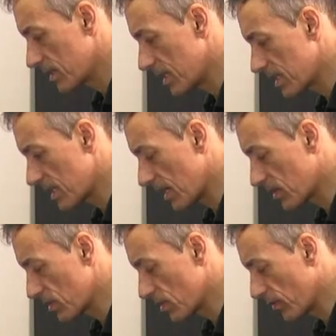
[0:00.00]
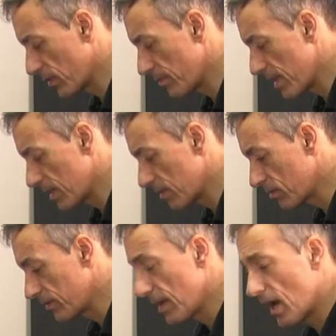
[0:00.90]
D sections on the main
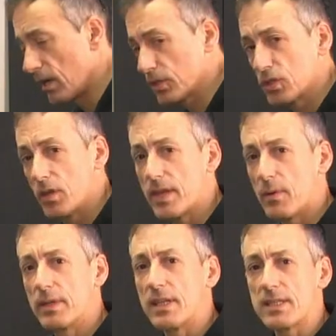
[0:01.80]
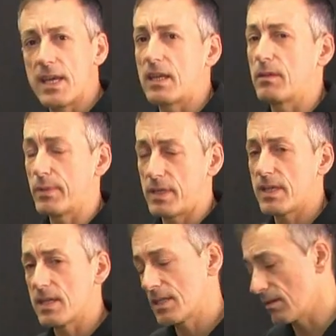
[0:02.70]
groove. I'll show you that one in a second because
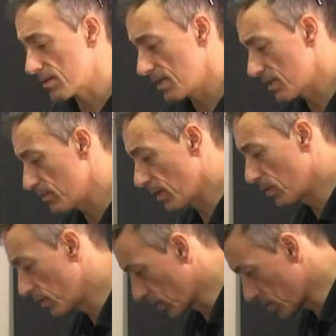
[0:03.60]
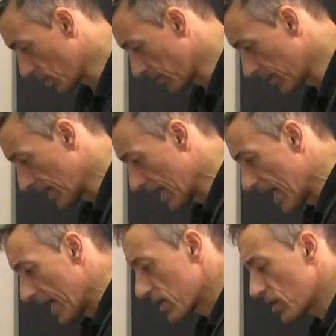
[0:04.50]
that's downstairs in my workshop.
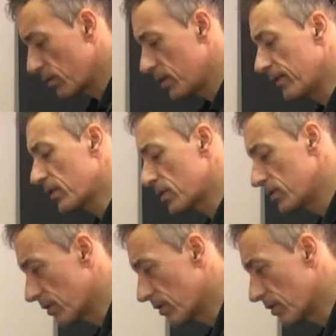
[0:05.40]
So you've also